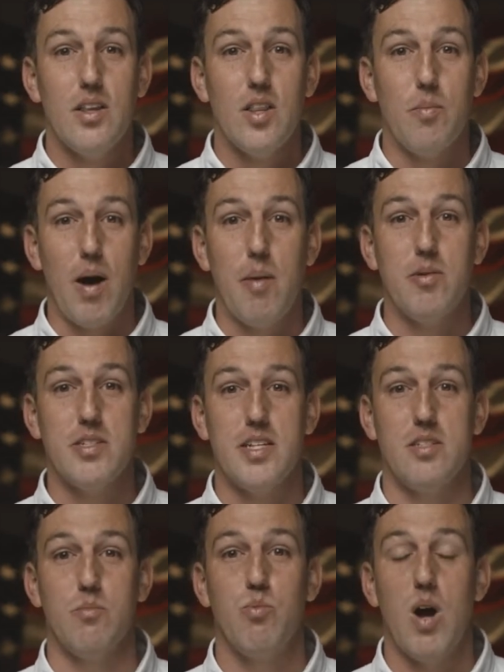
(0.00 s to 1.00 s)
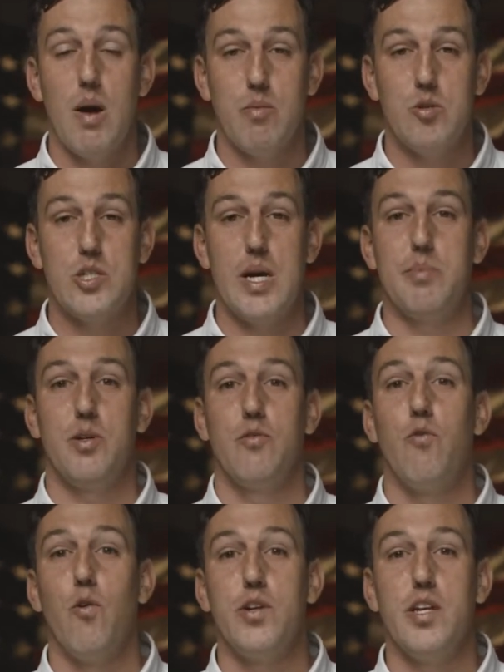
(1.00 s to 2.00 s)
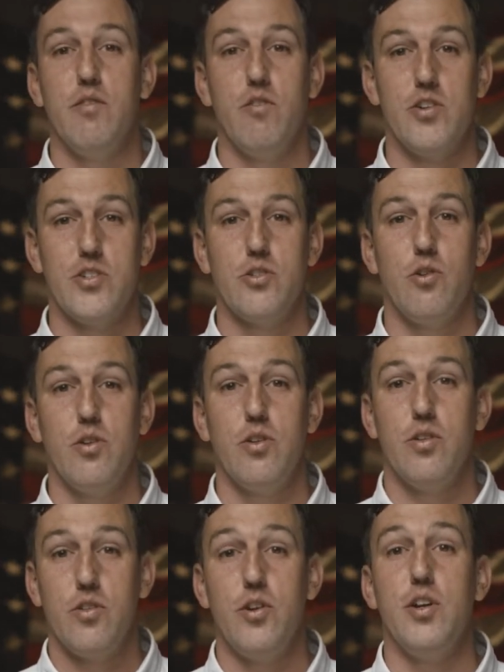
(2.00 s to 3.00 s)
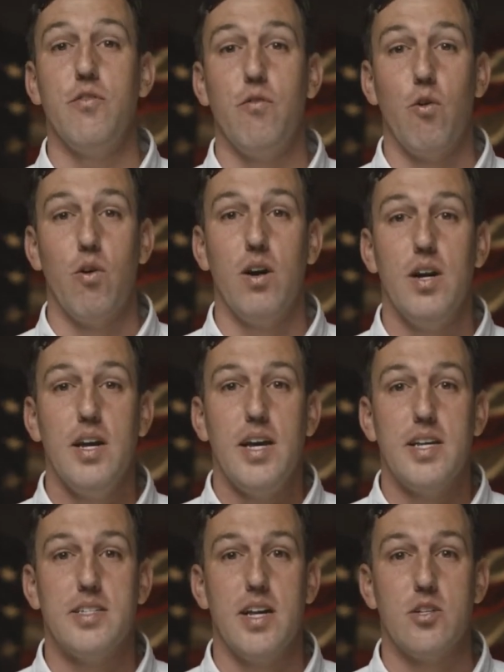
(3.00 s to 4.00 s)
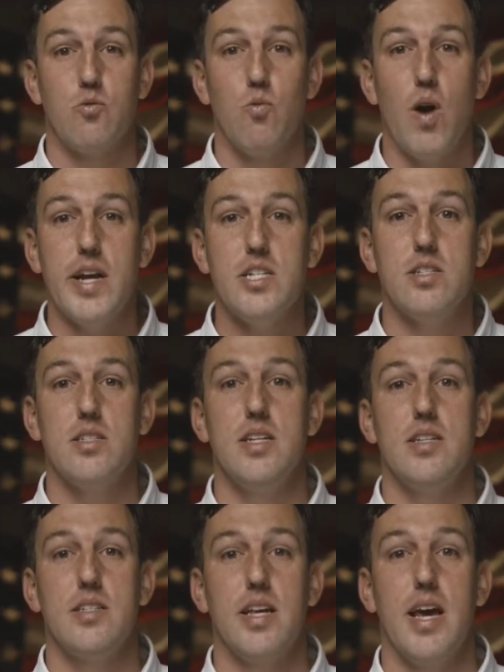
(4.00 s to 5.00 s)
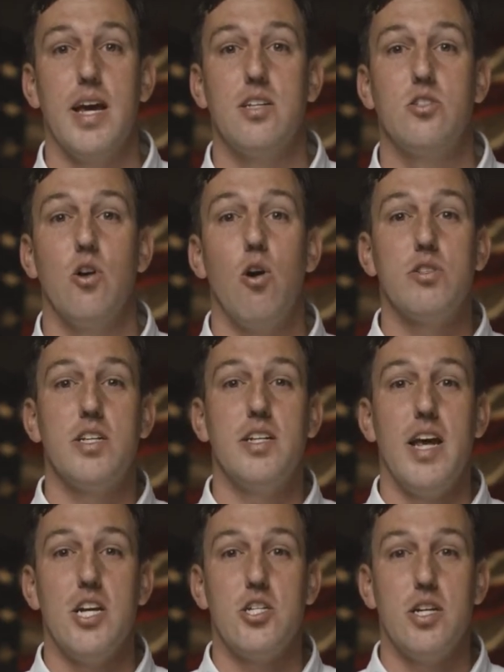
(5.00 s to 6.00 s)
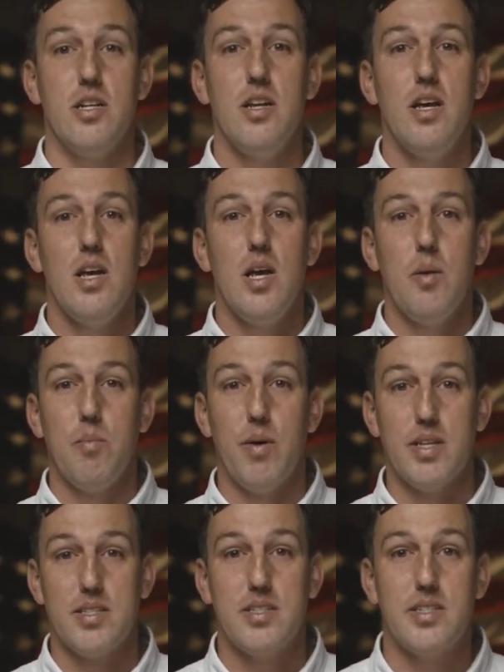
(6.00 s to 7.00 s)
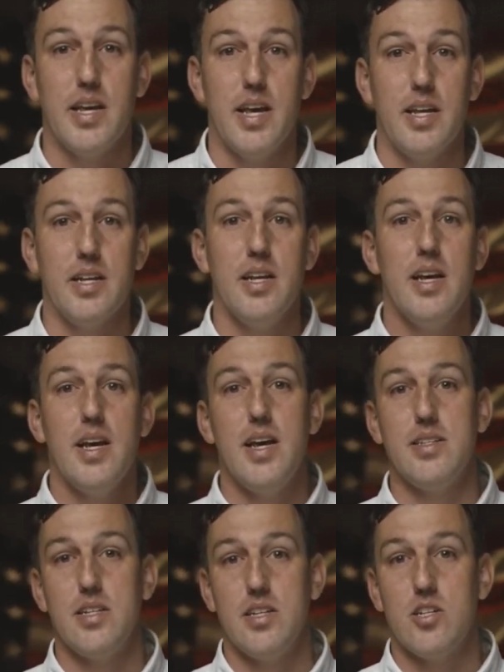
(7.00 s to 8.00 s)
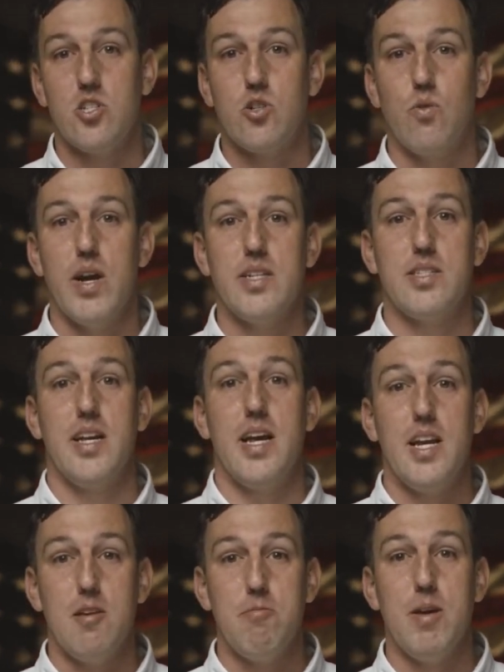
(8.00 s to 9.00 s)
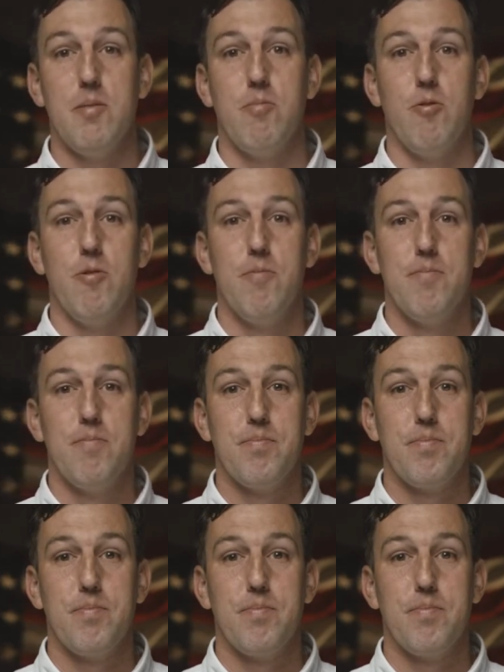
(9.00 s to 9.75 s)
The Bible says in Proverbs chapter 14, verse 30, 34, it says, Righteousness exalts a nation, but sin is a disgrace to any people.